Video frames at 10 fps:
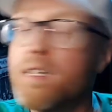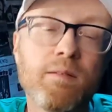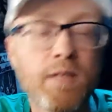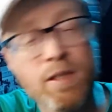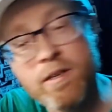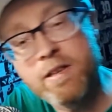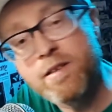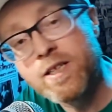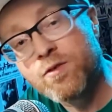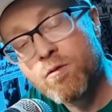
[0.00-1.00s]
But anyway,
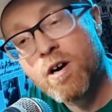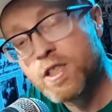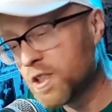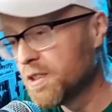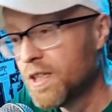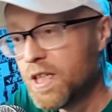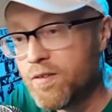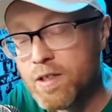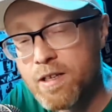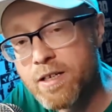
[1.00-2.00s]
thanks for watching.
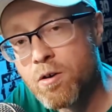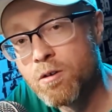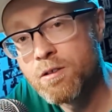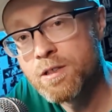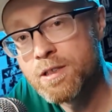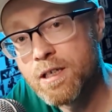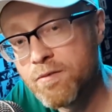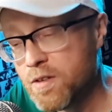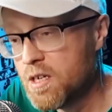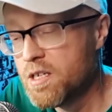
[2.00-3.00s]
If you like horror
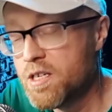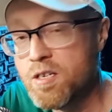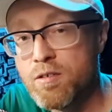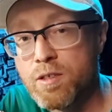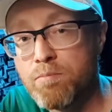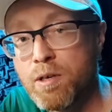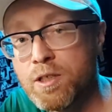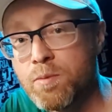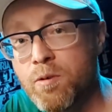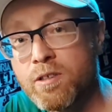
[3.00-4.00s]
stuff, you know, there's a
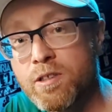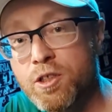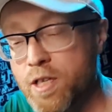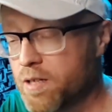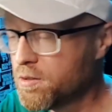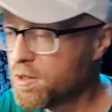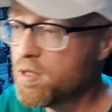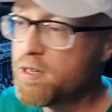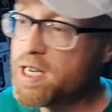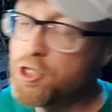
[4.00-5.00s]
bunch more on this channel, so
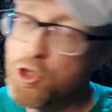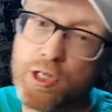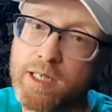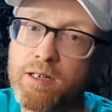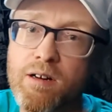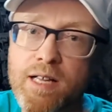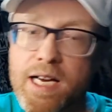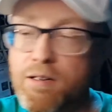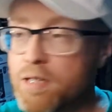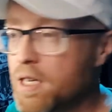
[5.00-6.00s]
go ahead, check it all
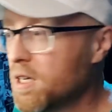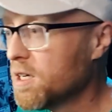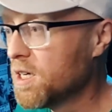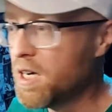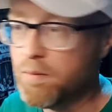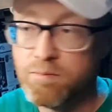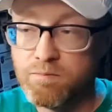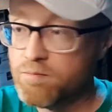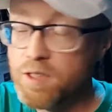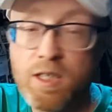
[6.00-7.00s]
out.
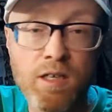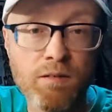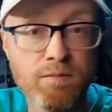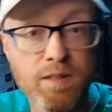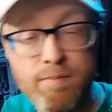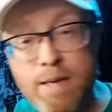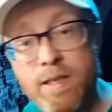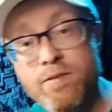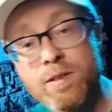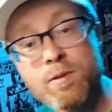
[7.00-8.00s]
You know, maybe
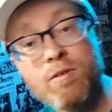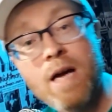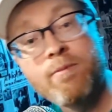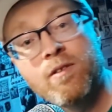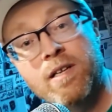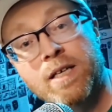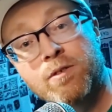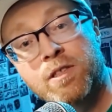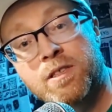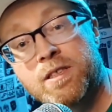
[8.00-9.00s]
even subscribe if you like
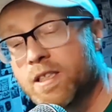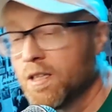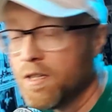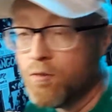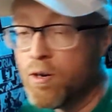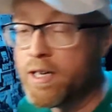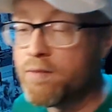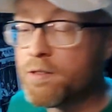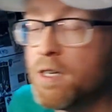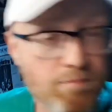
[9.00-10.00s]
what you see.
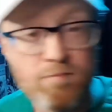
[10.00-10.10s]
Whatever.